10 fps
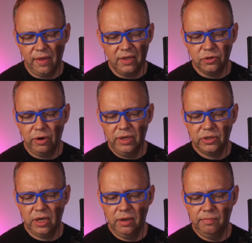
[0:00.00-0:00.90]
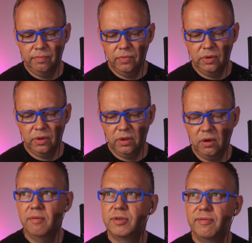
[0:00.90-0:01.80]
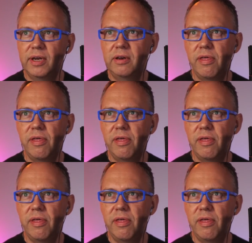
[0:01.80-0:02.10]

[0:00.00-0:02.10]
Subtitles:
that's great. Obviously finding